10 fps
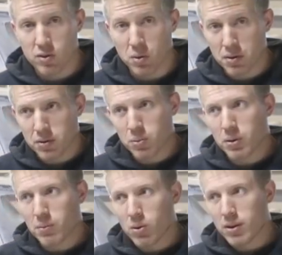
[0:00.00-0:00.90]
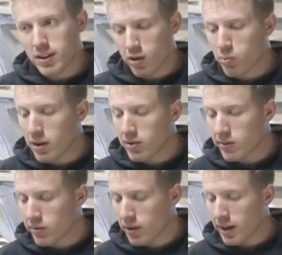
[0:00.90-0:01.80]
So a little bit more on the
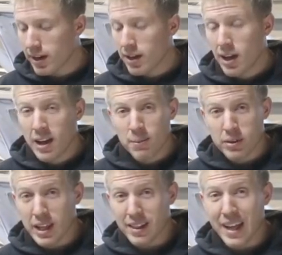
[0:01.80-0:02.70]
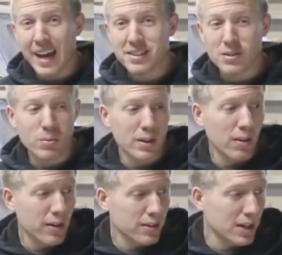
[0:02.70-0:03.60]
expensive side, but they last a really
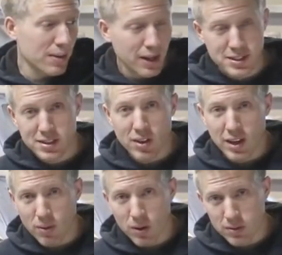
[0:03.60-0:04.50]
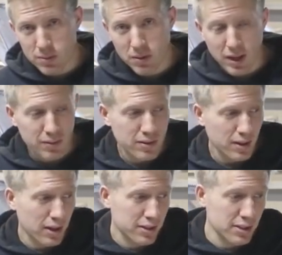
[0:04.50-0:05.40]
long time. I still have all of them left.
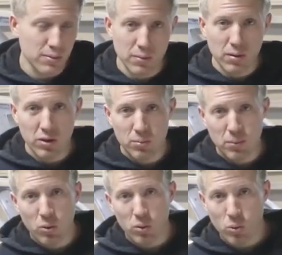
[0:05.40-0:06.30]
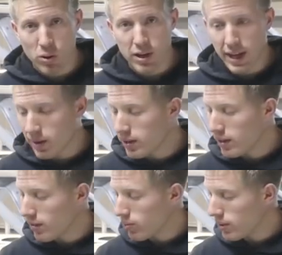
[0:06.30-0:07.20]
Some of them are a little bit more worn down
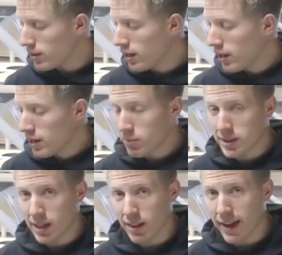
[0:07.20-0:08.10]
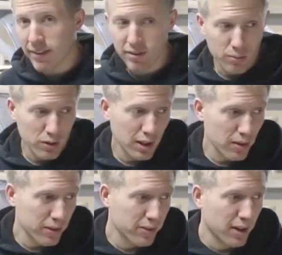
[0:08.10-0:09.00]
than this one, but they last a really
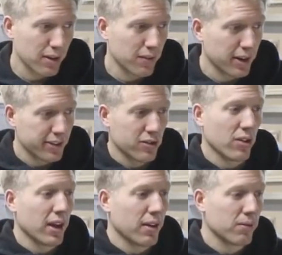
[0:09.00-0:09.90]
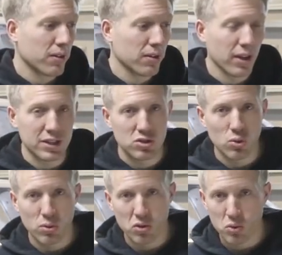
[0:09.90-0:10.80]
long time and I still have like
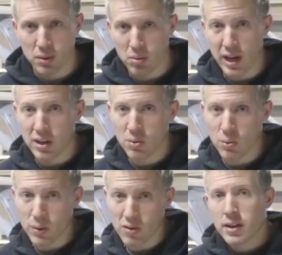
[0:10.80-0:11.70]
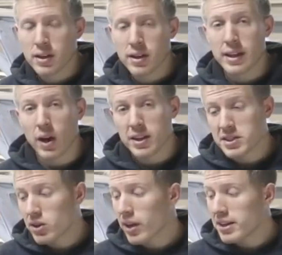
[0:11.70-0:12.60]
2 or 3 brand new ones. Now I
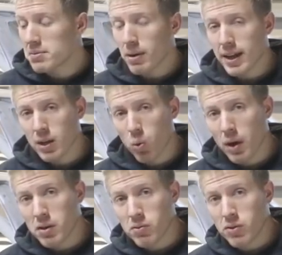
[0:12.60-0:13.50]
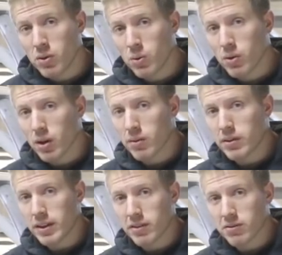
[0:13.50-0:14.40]
still had to buy quite a few of
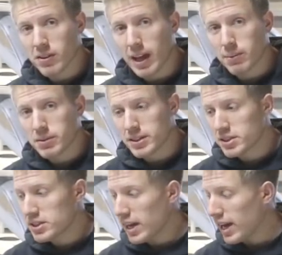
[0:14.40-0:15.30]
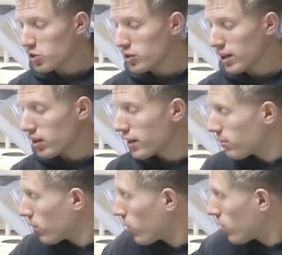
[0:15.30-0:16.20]
these flap discs to actually clean
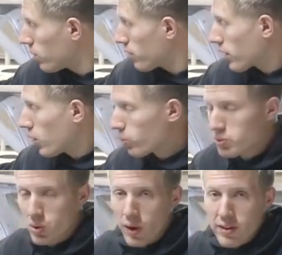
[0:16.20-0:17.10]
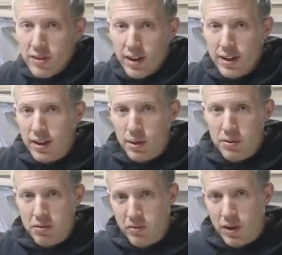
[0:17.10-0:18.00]
up all of the coke joints and get
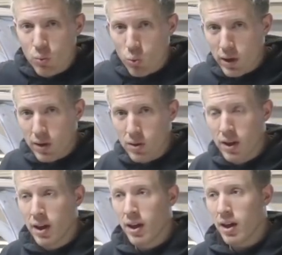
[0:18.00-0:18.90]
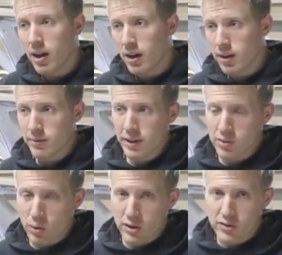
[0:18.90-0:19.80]
them to fit well,
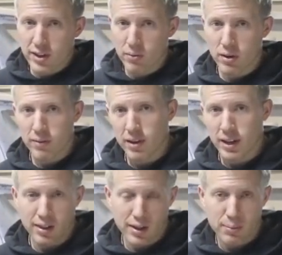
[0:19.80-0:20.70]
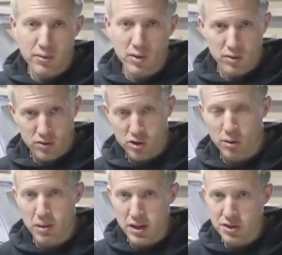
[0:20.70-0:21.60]
as well as get rid of any lips and
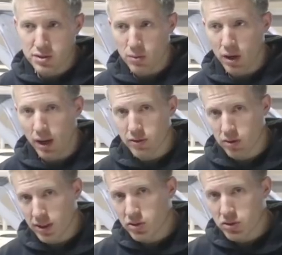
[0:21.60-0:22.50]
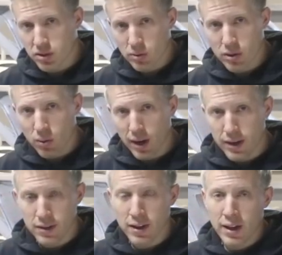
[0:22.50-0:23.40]
sharp edges and whatnot. So these are still
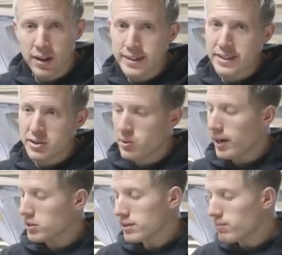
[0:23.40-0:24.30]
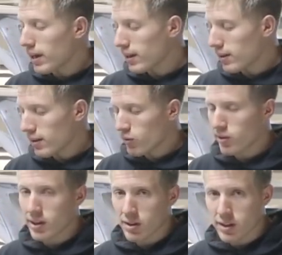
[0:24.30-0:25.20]
required. to actually make
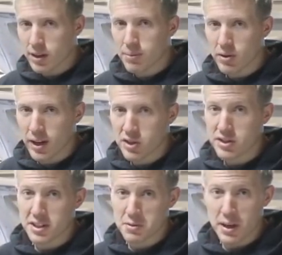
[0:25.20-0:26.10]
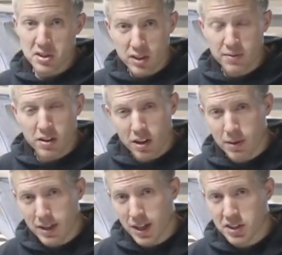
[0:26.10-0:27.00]
this and clean up your edges, especially if you're going
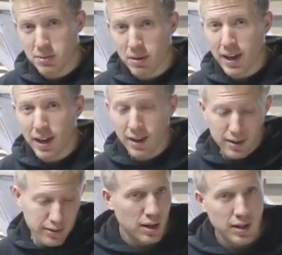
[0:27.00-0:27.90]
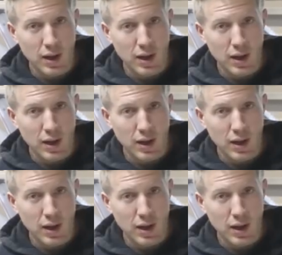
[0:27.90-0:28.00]
to be notching by hand.